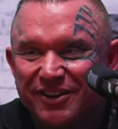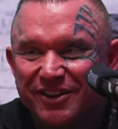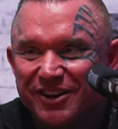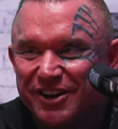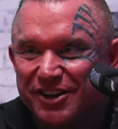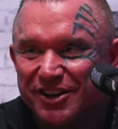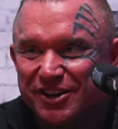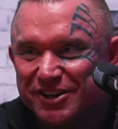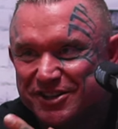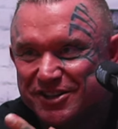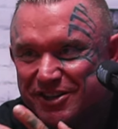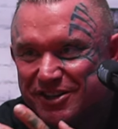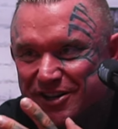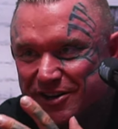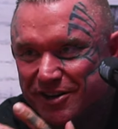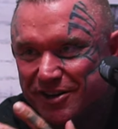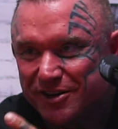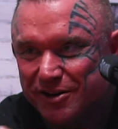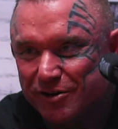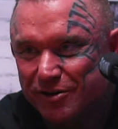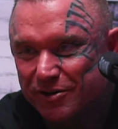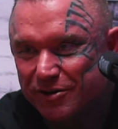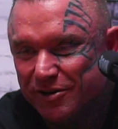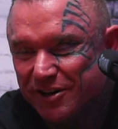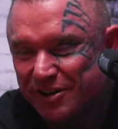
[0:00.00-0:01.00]
You can just see the
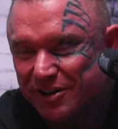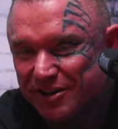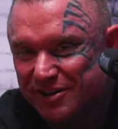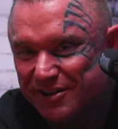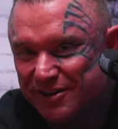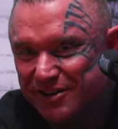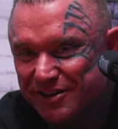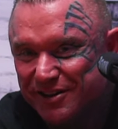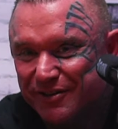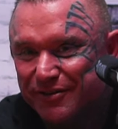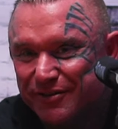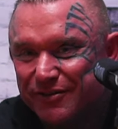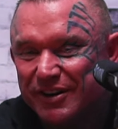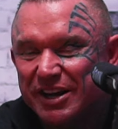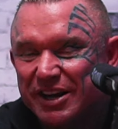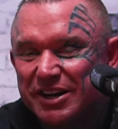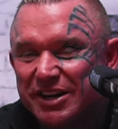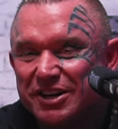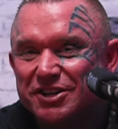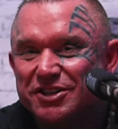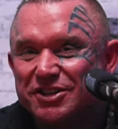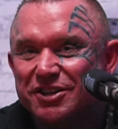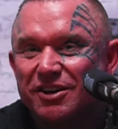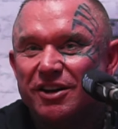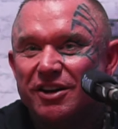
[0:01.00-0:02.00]
whole, like,
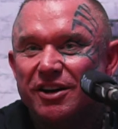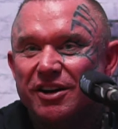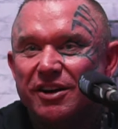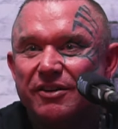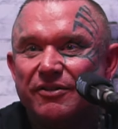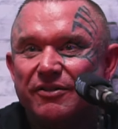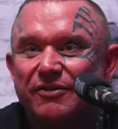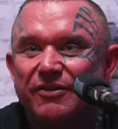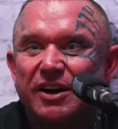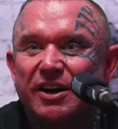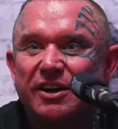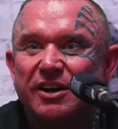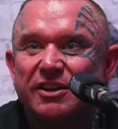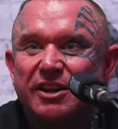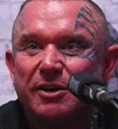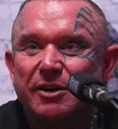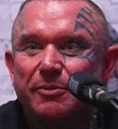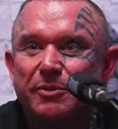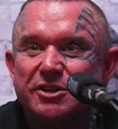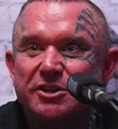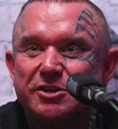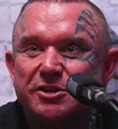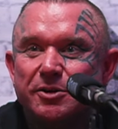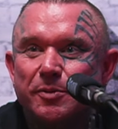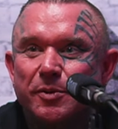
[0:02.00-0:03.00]
deflation, like, fuck, that
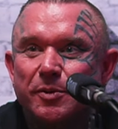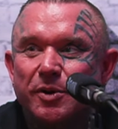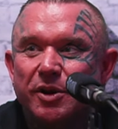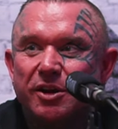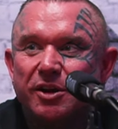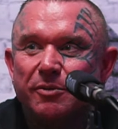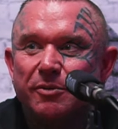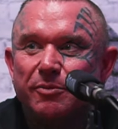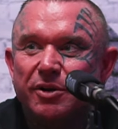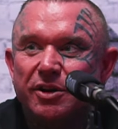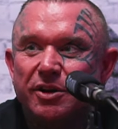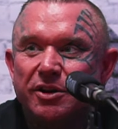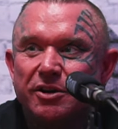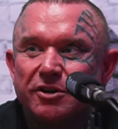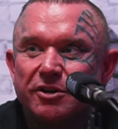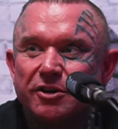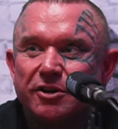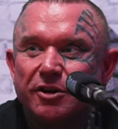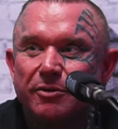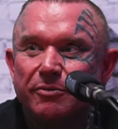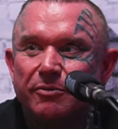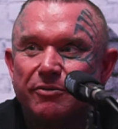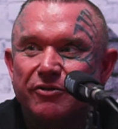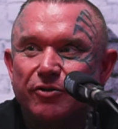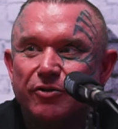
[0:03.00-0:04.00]
means I'm not going to be in the
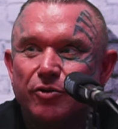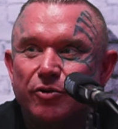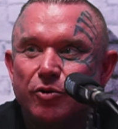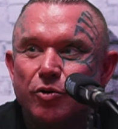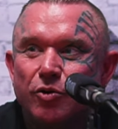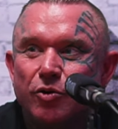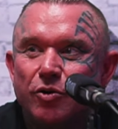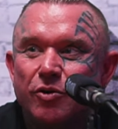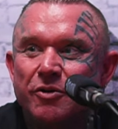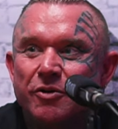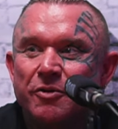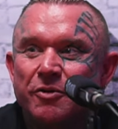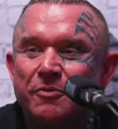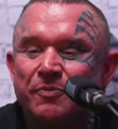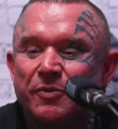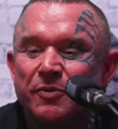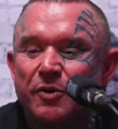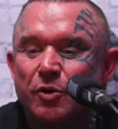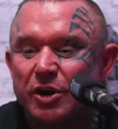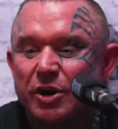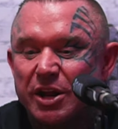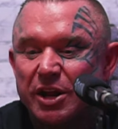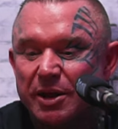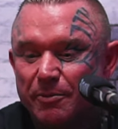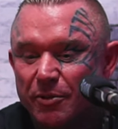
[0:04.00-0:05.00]
top four. Or
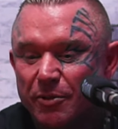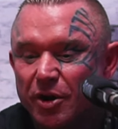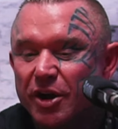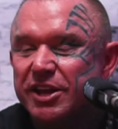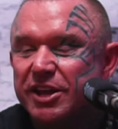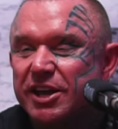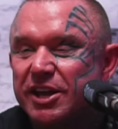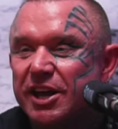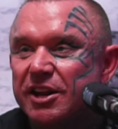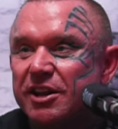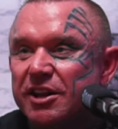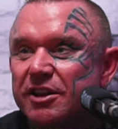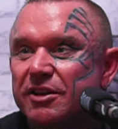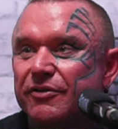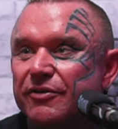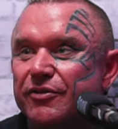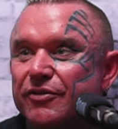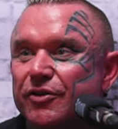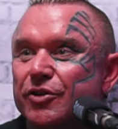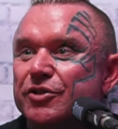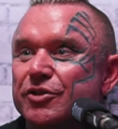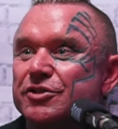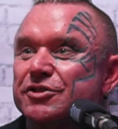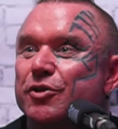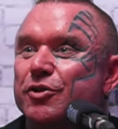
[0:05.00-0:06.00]
they might get in the
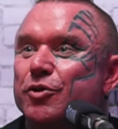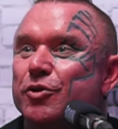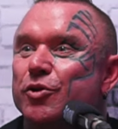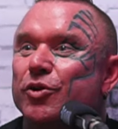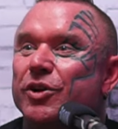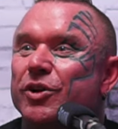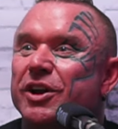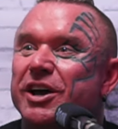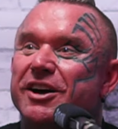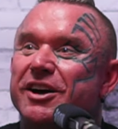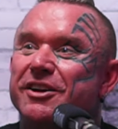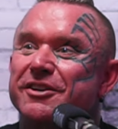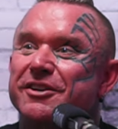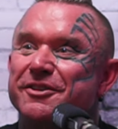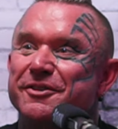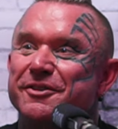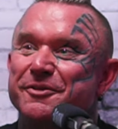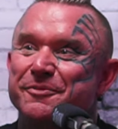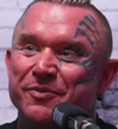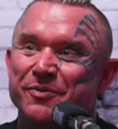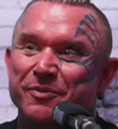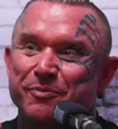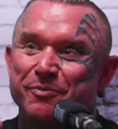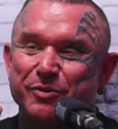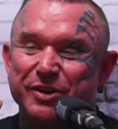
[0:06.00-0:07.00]
first call out,
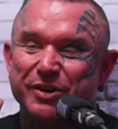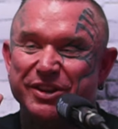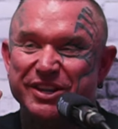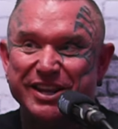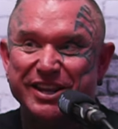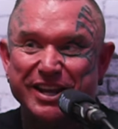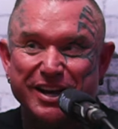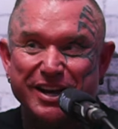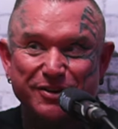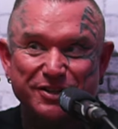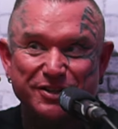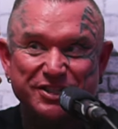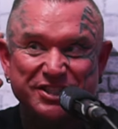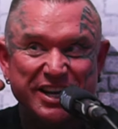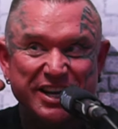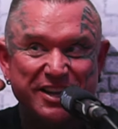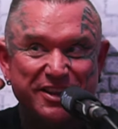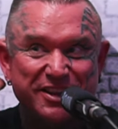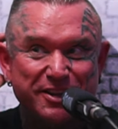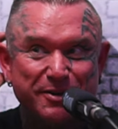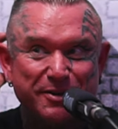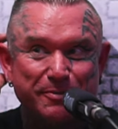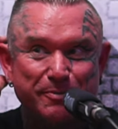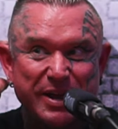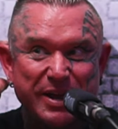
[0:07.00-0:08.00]
but then they'll send
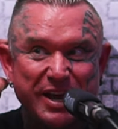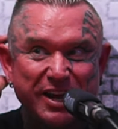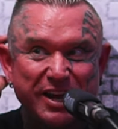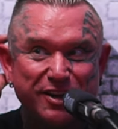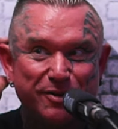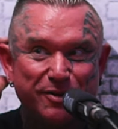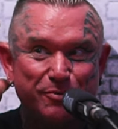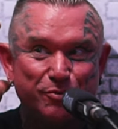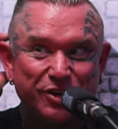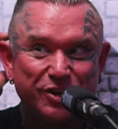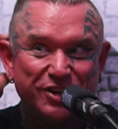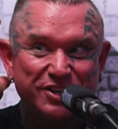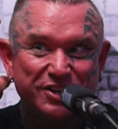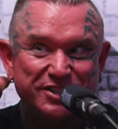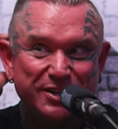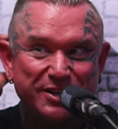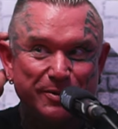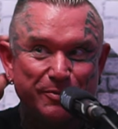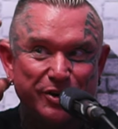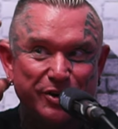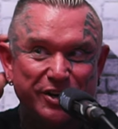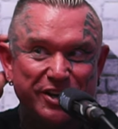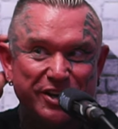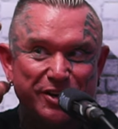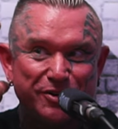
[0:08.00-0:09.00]
them back and bring
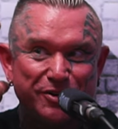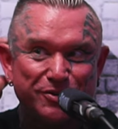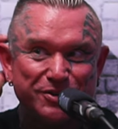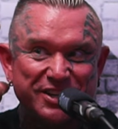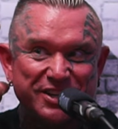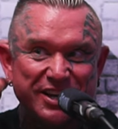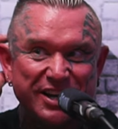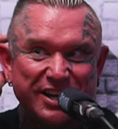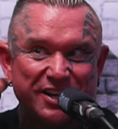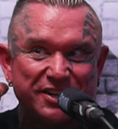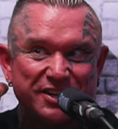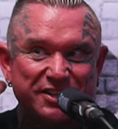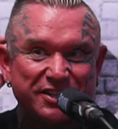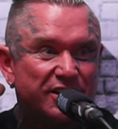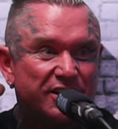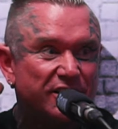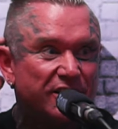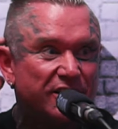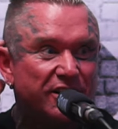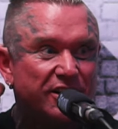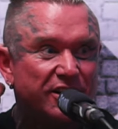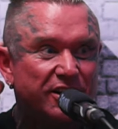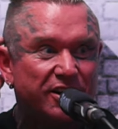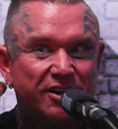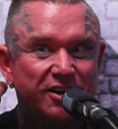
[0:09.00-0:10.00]
somebody else out, so they're
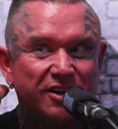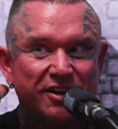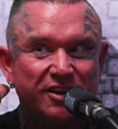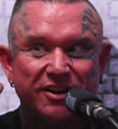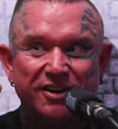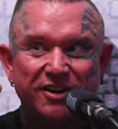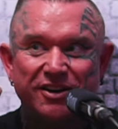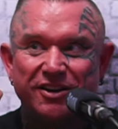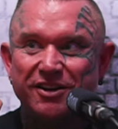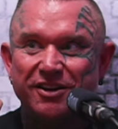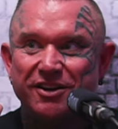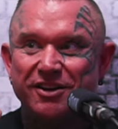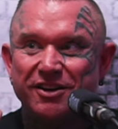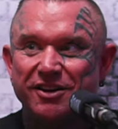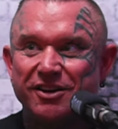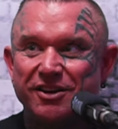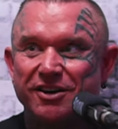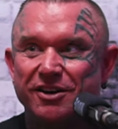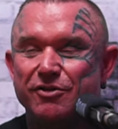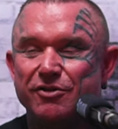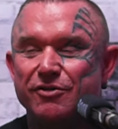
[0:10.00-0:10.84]
like, oh,